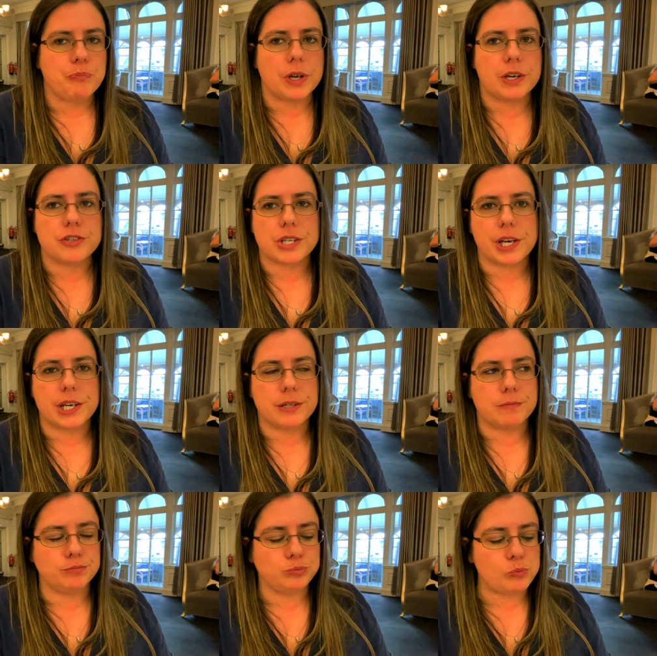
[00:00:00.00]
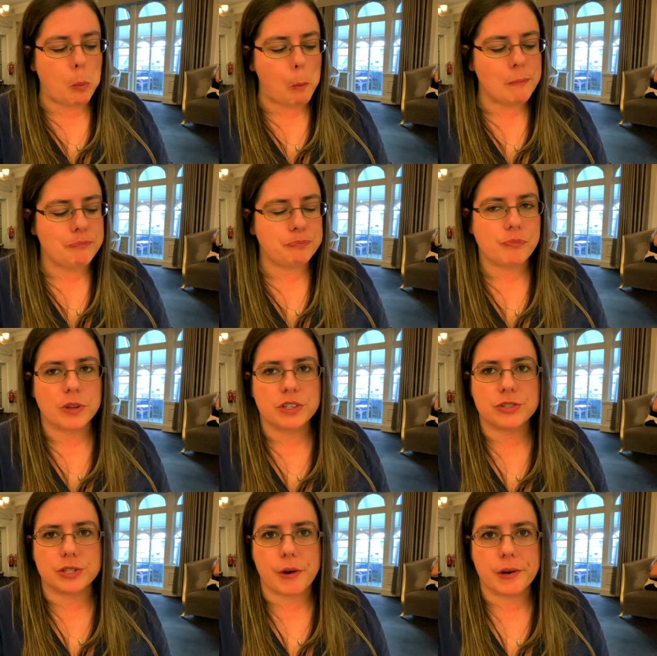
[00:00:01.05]
I'd say in
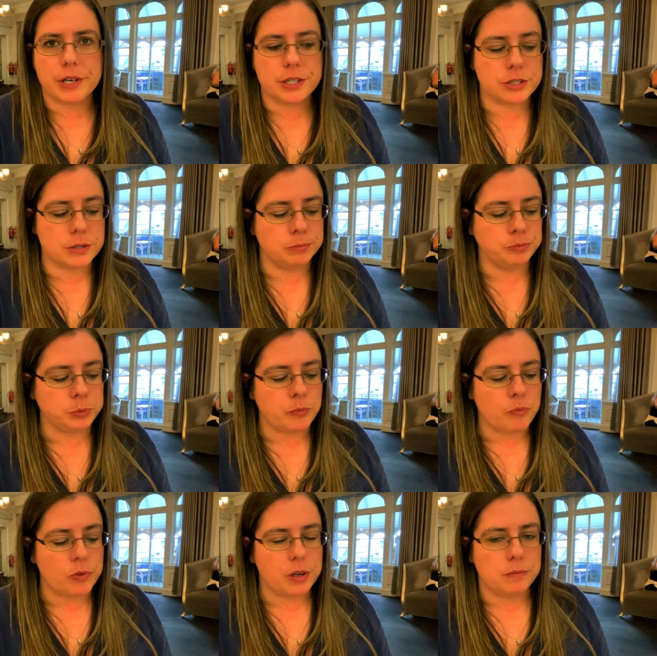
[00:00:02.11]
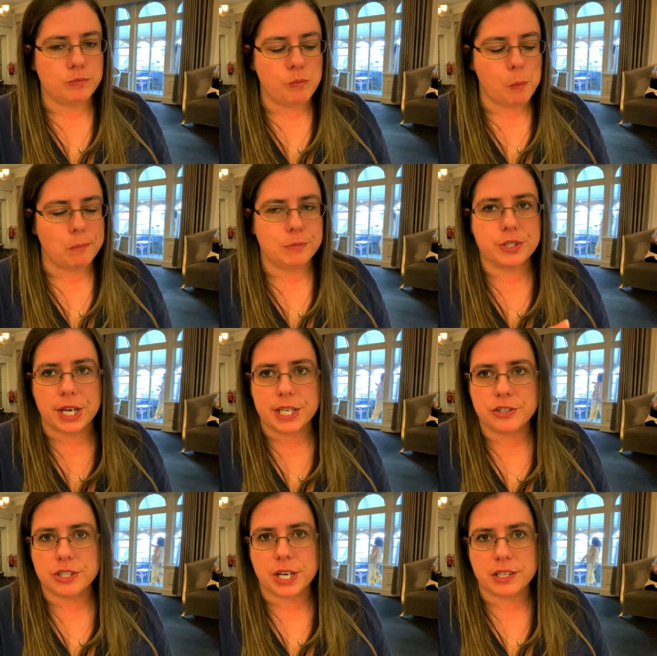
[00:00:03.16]
size
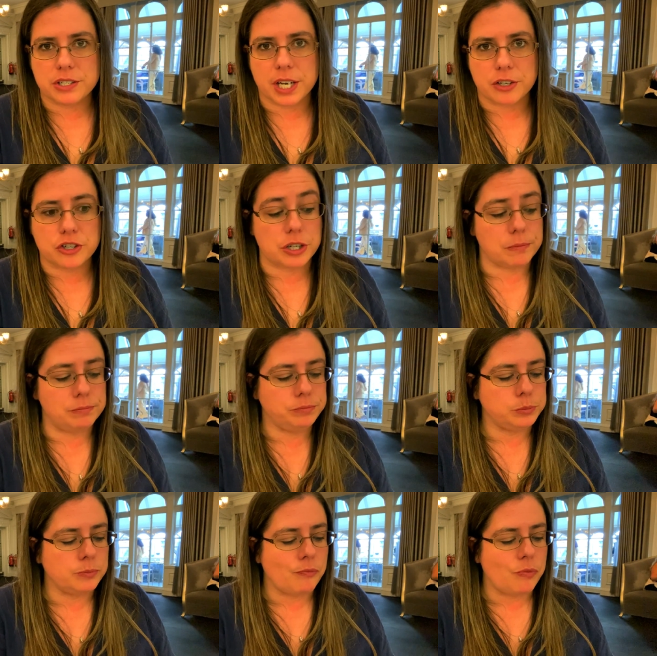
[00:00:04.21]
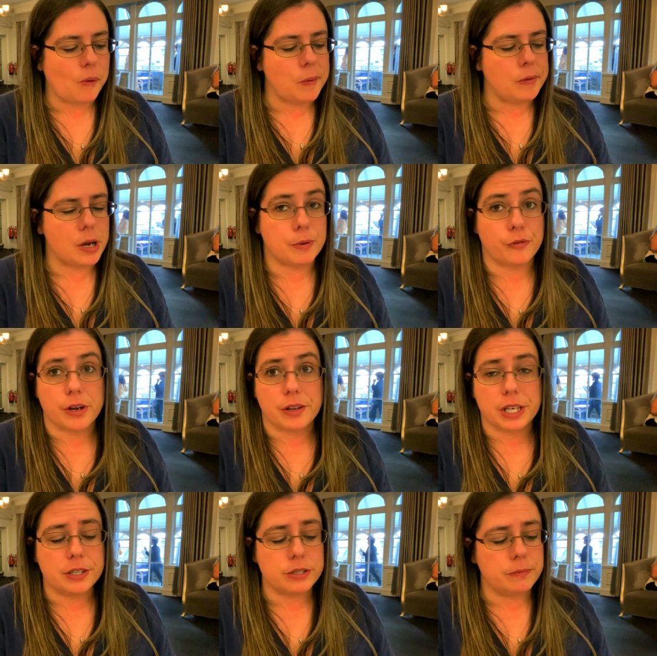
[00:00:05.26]
taste and texture. I prefer
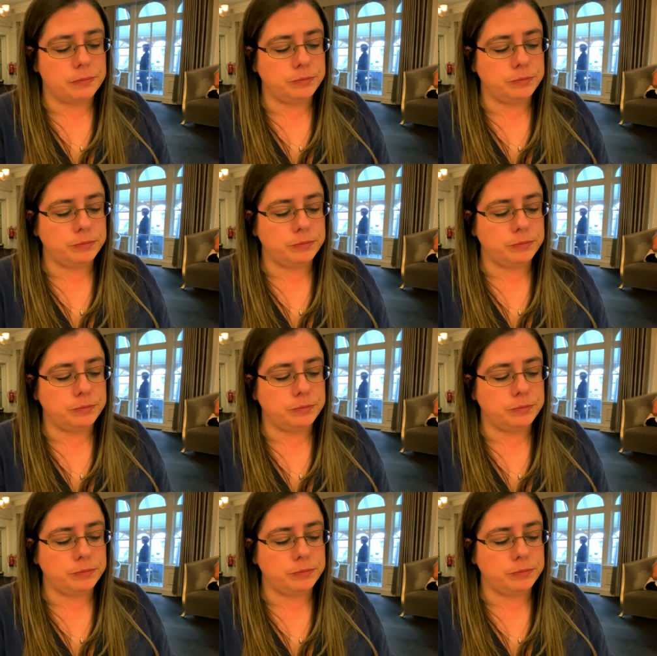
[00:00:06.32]
these.